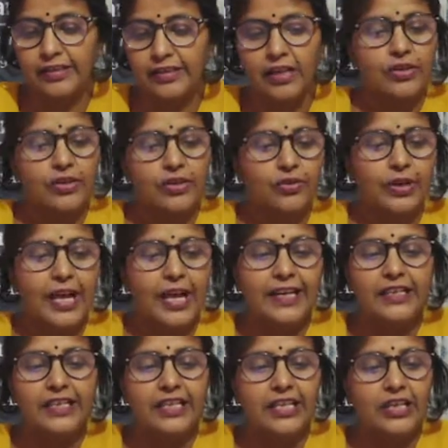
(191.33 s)
So
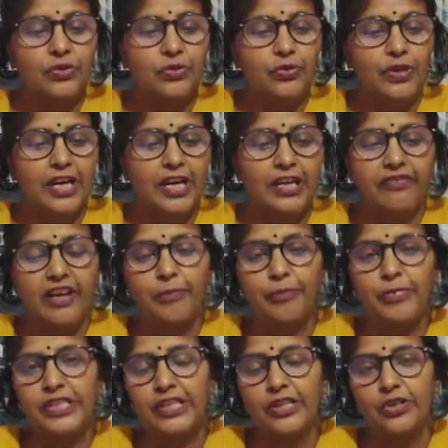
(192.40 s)
90 to
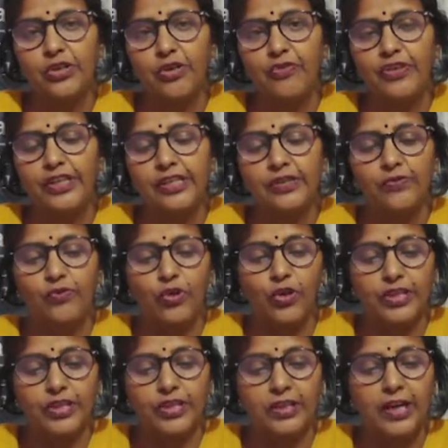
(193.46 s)
95% of it is
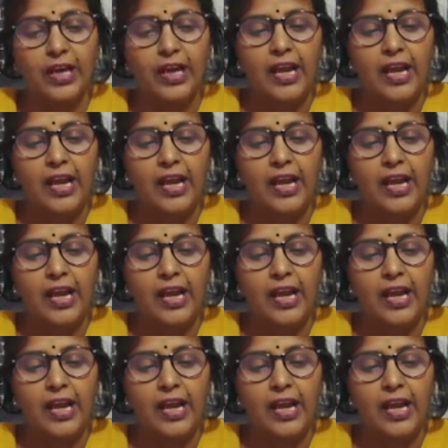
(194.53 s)
water,